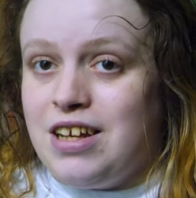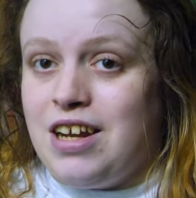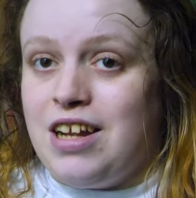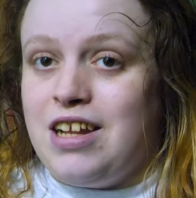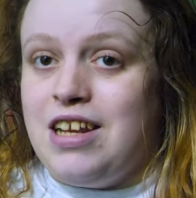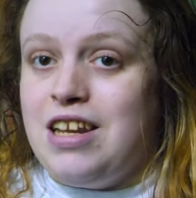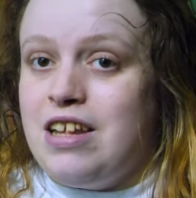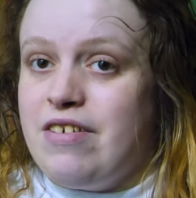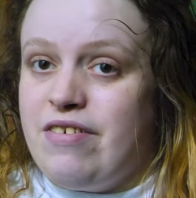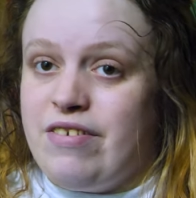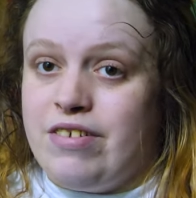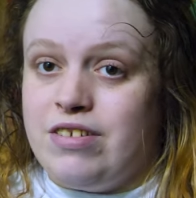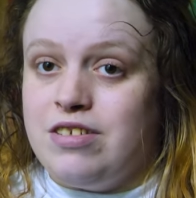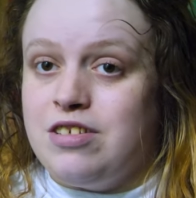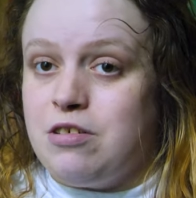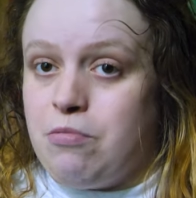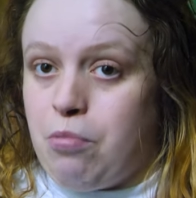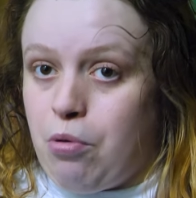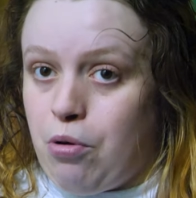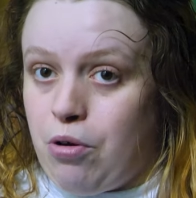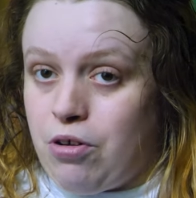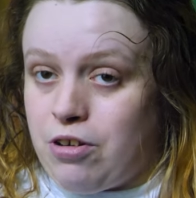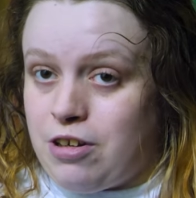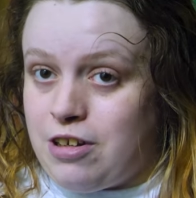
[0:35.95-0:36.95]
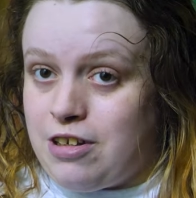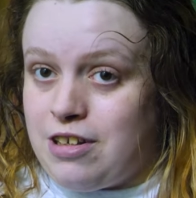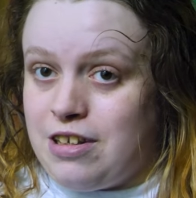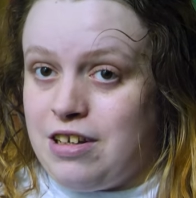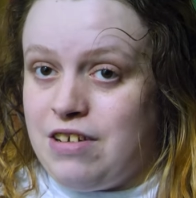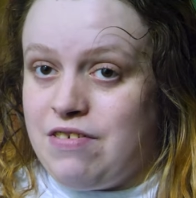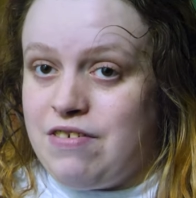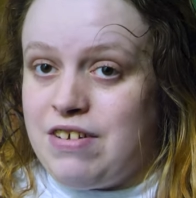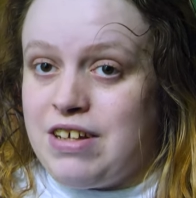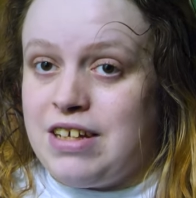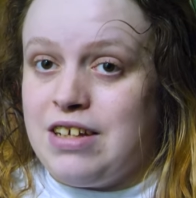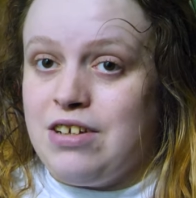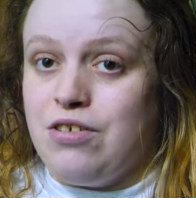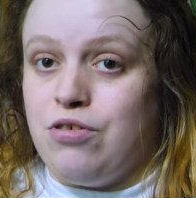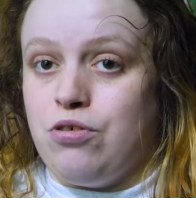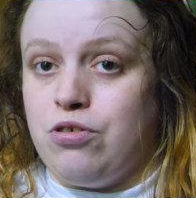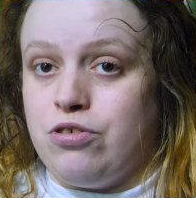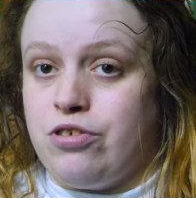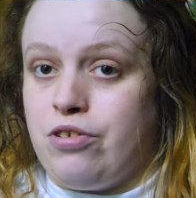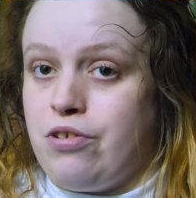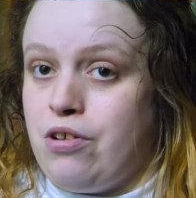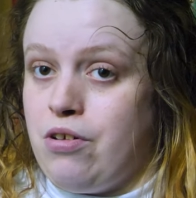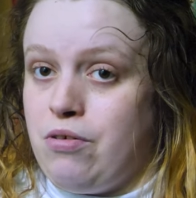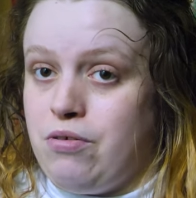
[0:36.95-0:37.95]
I live in supported living,
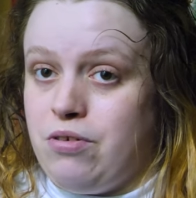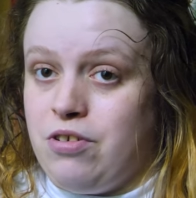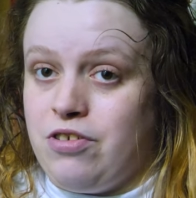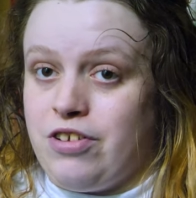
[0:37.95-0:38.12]
also known